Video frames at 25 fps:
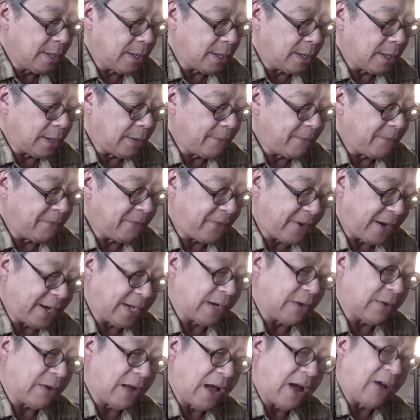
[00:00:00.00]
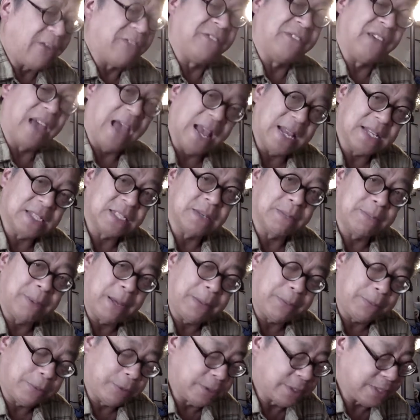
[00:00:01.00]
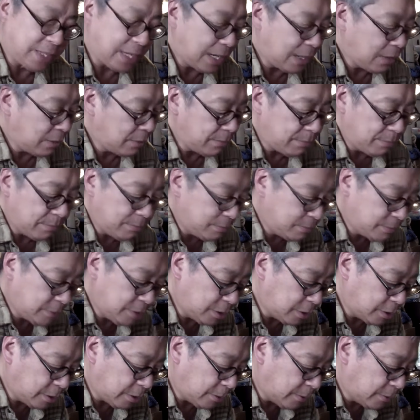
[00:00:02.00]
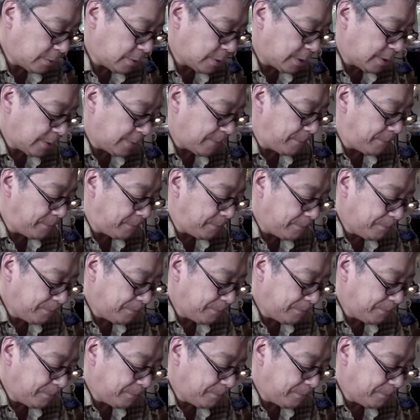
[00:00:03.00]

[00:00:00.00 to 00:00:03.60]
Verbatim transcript: um, find out how fast the paper is, how you know um,